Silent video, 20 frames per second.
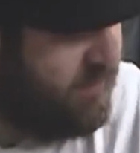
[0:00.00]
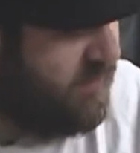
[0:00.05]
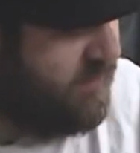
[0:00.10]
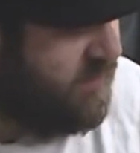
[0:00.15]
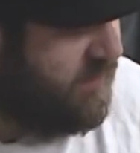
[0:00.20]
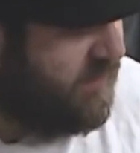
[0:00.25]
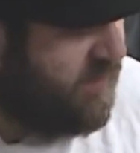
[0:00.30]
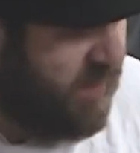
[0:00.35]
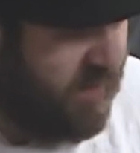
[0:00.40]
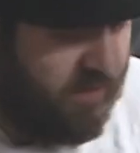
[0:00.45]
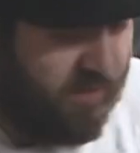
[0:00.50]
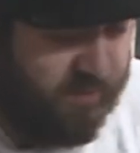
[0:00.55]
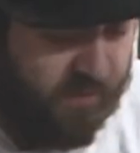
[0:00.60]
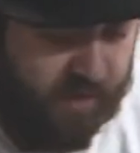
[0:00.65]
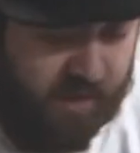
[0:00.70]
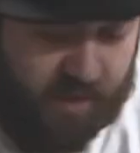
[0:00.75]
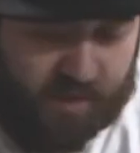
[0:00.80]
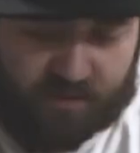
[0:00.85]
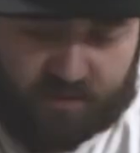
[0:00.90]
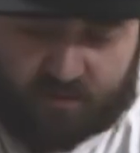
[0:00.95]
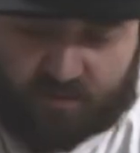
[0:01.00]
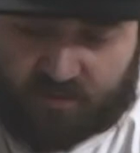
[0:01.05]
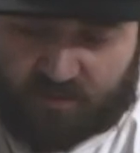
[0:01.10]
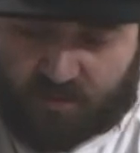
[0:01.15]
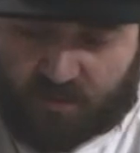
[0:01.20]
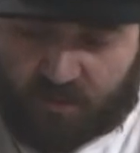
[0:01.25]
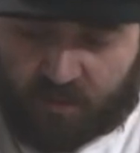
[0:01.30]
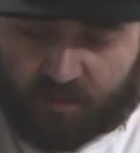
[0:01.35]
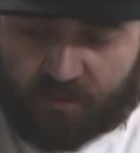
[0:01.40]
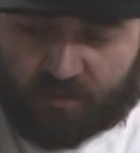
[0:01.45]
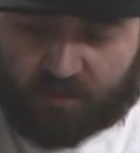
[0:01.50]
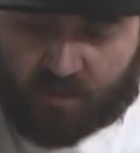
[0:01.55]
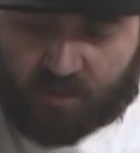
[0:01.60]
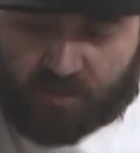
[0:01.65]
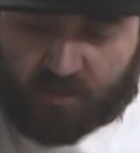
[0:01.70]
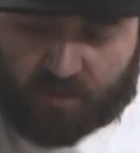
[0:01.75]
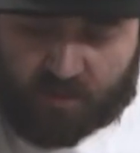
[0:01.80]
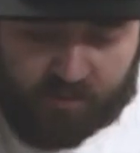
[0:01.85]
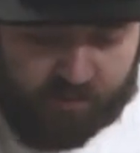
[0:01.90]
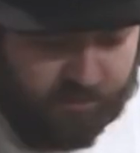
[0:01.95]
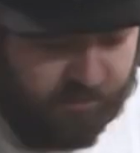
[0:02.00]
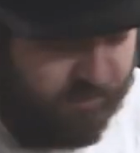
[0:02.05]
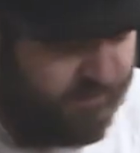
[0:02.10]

section of the X already cut out,